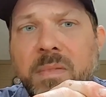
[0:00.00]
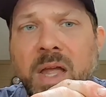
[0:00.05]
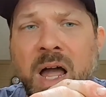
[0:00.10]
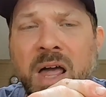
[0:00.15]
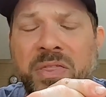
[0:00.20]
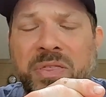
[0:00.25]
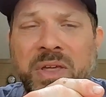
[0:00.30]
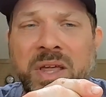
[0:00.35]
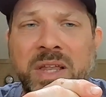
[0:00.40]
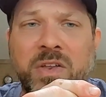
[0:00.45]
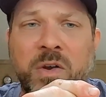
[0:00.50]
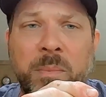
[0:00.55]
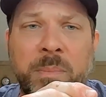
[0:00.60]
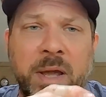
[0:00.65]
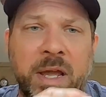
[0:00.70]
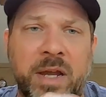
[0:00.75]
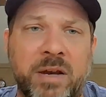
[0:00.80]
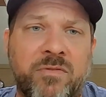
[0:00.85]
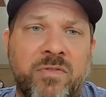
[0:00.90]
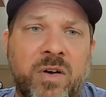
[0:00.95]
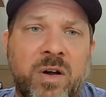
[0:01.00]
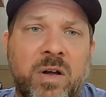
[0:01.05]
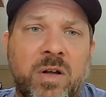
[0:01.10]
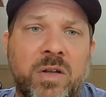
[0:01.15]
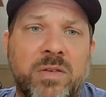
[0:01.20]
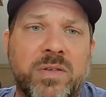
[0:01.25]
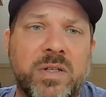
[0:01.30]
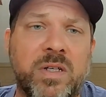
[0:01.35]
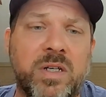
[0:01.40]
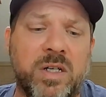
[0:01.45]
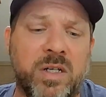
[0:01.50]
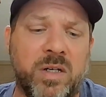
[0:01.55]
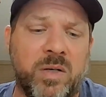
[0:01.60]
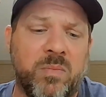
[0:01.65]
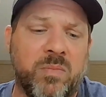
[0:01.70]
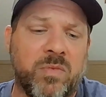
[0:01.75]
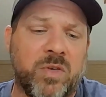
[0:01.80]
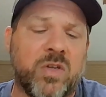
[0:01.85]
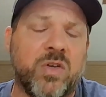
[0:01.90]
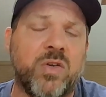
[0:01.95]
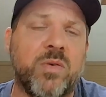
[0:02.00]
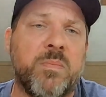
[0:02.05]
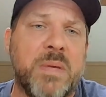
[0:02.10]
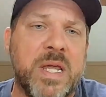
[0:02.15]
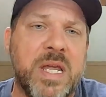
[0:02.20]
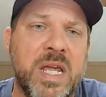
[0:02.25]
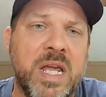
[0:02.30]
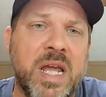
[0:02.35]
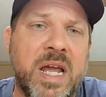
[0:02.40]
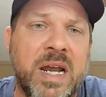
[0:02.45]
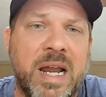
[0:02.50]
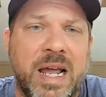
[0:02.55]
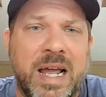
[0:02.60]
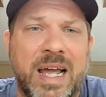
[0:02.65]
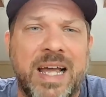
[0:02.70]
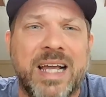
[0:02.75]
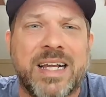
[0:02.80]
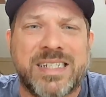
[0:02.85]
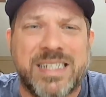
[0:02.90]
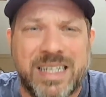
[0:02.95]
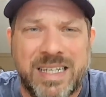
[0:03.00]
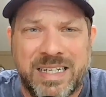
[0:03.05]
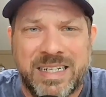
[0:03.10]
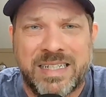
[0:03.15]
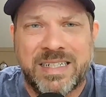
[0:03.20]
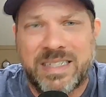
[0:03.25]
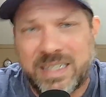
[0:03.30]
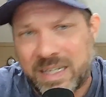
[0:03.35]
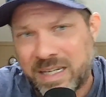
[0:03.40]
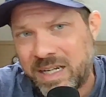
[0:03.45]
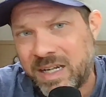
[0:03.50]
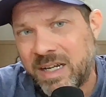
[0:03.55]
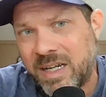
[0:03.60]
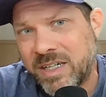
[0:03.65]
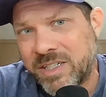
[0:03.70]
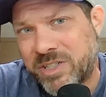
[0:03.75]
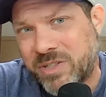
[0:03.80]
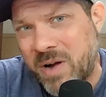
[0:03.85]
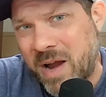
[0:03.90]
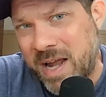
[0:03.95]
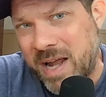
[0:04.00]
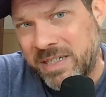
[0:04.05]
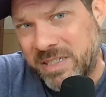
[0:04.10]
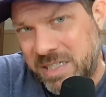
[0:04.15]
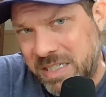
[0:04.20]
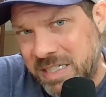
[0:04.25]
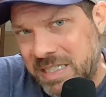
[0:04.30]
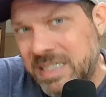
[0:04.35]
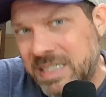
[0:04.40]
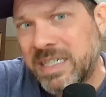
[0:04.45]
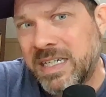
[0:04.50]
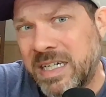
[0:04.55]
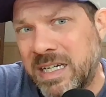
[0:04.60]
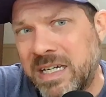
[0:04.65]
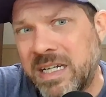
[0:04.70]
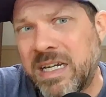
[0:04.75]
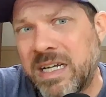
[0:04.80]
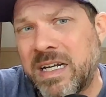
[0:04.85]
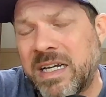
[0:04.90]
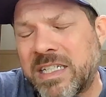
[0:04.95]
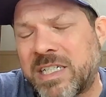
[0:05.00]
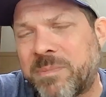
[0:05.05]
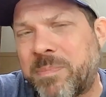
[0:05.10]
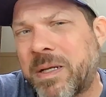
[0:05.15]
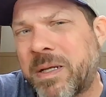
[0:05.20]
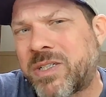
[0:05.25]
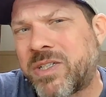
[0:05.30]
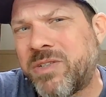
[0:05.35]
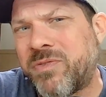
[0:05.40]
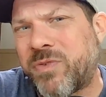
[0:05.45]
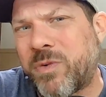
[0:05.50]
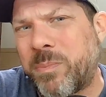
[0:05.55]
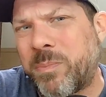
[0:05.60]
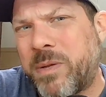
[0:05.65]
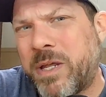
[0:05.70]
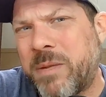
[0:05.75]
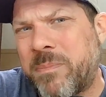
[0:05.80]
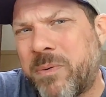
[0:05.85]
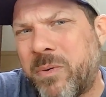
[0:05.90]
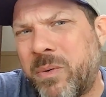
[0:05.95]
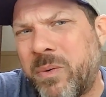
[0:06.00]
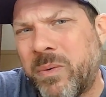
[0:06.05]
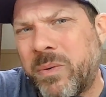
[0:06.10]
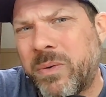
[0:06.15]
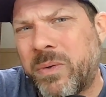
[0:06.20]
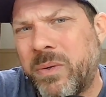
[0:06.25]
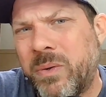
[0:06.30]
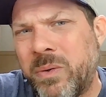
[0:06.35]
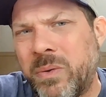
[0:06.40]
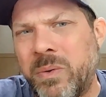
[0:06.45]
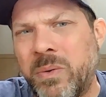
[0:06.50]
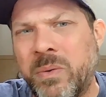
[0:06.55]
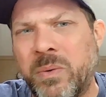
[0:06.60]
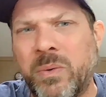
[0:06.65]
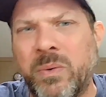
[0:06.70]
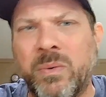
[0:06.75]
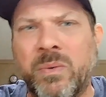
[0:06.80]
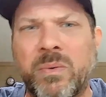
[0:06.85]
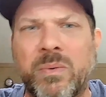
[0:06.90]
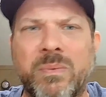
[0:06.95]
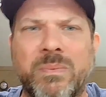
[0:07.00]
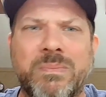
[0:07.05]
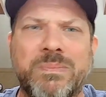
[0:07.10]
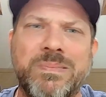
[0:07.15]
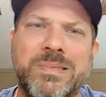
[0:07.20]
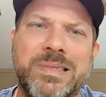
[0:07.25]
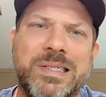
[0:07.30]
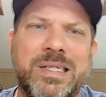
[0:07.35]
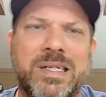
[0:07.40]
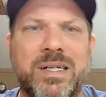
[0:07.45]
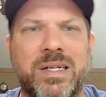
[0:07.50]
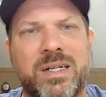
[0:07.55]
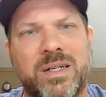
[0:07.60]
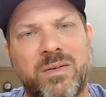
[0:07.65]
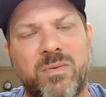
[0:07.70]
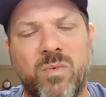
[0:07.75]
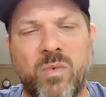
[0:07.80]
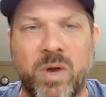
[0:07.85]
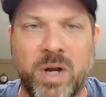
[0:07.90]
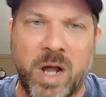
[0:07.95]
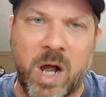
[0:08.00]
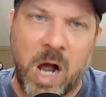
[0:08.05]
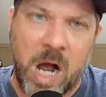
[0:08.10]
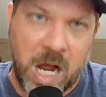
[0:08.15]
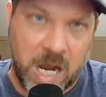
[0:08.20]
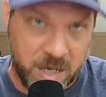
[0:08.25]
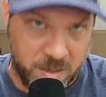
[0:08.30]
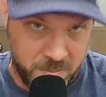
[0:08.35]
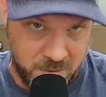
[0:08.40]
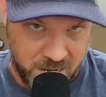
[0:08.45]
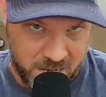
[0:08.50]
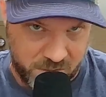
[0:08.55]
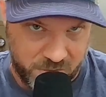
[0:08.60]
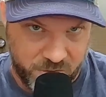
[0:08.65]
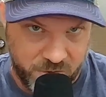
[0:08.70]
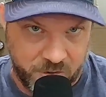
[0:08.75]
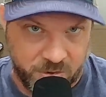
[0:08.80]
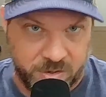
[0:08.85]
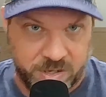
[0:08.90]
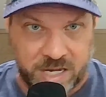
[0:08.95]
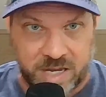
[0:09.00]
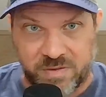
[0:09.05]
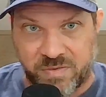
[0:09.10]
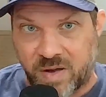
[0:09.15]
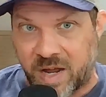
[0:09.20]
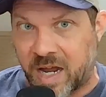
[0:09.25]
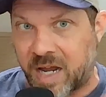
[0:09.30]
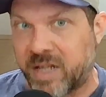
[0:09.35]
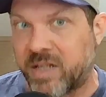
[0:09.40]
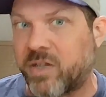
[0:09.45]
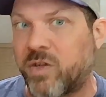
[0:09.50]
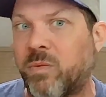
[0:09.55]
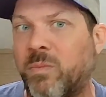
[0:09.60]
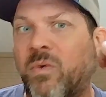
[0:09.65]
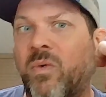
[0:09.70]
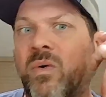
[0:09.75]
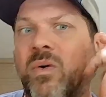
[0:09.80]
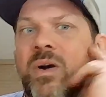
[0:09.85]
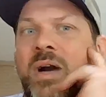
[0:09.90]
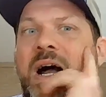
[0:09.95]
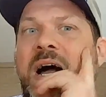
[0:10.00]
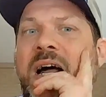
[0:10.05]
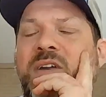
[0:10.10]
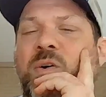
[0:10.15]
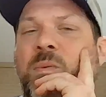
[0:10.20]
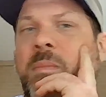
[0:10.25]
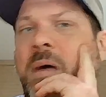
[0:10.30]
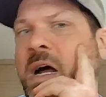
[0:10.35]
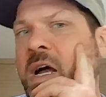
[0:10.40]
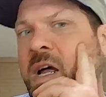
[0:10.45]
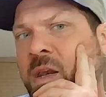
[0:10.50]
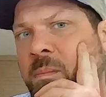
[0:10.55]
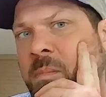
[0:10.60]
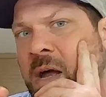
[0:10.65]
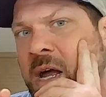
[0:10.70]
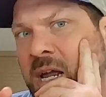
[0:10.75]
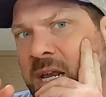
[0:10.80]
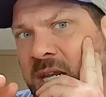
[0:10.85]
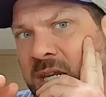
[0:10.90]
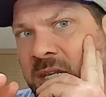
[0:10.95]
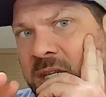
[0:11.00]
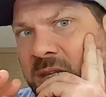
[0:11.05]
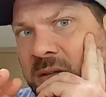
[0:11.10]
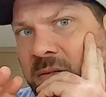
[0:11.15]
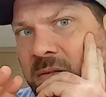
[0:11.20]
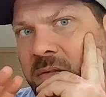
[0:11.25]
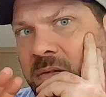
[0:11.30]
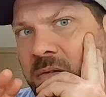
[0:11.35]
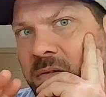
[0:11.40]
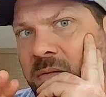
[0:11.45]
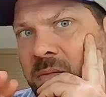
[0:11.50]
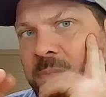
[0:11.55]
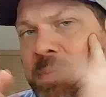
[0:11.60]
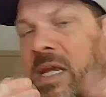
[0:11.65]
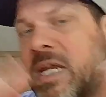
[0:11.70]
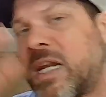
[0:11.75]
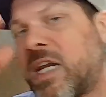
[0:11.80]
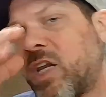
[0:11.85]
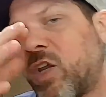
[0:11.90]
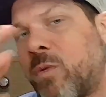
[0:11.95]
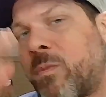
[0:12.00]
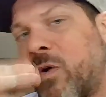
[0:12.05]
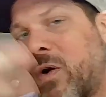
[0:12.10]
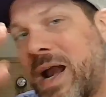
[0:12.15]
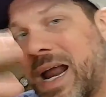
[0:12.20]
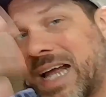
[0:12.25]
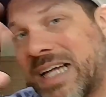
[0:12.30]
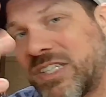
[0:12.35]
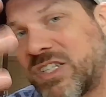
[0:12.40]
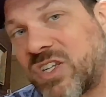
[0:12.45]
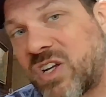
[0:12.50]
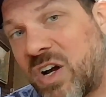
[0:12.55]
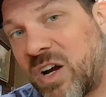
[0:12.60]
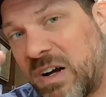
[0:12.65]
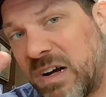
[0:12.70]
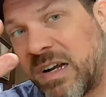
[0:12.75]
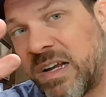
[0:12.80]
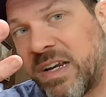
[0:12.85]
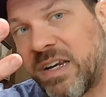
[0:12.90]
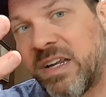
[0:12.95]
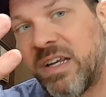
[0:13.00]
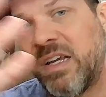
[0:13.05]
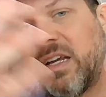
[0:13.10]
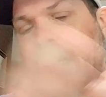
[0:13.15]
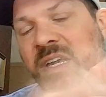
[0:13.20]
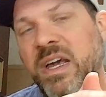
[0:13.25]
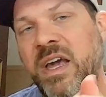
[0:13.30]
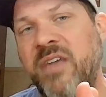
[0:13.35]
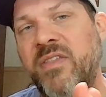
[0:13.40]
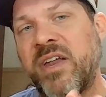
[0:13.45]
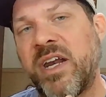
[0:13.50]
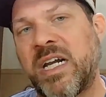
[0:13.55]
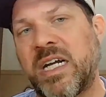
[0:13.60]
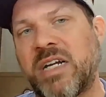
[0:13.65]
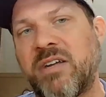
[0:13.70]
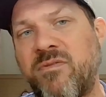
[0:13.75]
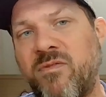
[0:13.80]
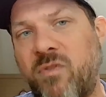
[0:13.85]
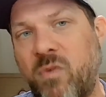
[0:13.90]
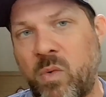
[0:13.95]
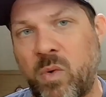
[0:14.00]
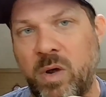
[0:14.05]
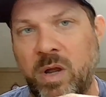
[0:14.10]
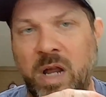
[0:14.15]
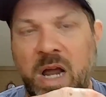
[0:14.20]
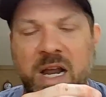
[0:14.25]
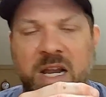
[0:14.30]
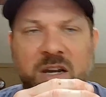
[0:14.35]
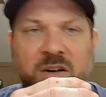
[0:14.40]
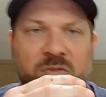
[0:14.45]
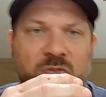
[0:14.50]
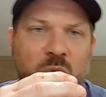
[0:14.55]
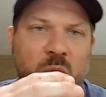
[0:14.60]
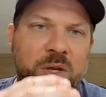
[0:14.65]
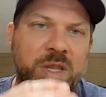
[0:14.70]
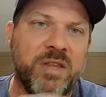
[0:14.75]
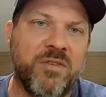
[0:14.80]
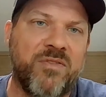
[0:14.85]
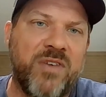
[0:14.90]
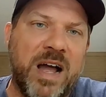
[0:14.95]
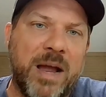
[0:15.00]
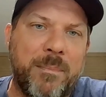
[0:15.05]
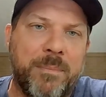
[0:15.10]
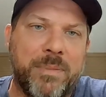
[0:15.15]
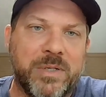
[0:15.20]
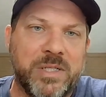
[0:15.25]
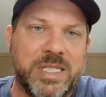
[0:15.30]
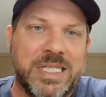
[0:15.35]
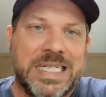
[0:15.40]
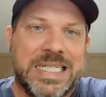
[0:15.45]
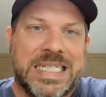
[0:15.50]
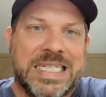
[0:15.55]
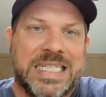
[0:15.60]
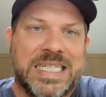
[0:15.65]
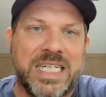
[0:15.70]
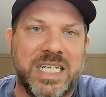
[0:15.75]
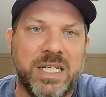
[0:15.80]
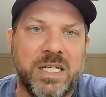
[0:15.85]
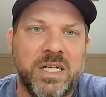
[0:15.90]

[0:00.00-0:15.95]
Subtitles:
I think their beta vault could be an excellent strategy, especially for people who want to automate their DeFi a little more. I don't mind mine being a little more hands-on, and then I can avoid the 5%.